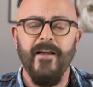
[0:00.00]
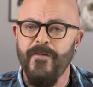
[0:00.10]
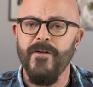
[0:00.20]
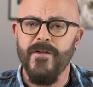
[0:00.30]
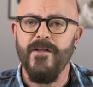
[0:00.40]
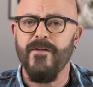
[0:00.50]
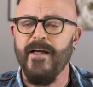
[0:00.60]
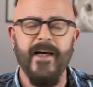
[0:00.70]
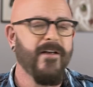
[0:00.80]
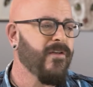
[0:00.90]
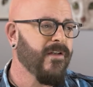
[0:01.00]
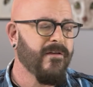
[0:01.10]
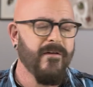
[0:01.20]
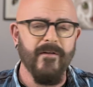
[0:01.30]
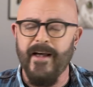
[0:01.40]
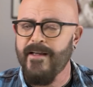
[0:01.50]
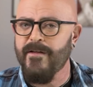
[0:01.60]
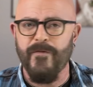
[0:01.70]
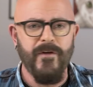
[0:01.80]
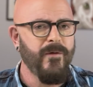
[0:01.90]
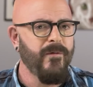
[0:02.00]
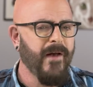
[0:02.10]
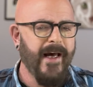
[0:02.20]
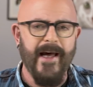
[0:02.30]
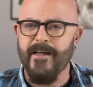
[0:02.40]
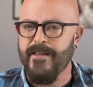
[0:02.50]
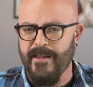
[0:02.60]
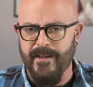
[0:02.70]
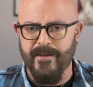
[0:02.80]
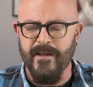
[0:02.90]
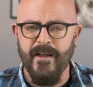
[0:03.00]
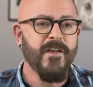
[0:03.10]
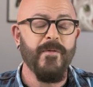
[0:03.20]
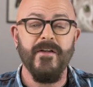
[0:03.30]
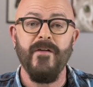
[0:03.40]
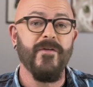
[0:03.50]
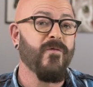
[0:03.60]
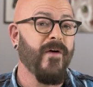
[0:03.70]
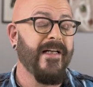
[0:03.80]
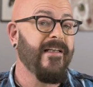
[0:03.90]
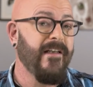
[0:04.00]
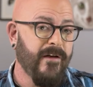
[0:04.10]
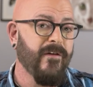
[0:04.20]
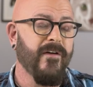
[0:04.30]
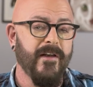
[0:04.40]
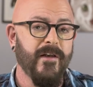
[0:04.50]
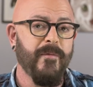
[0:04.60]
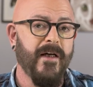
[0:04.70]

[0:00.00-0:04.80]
If your senior cat just has a few accidents, especially if it's right near the litter